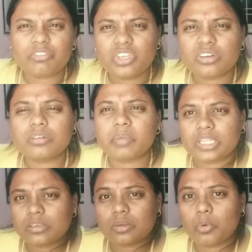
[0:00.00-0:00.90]
have heard
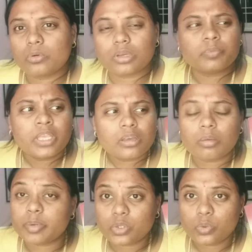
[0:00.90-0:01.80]
many things about
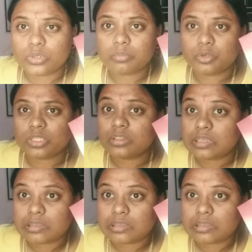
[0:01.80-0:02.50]
compared to Huda Beauty.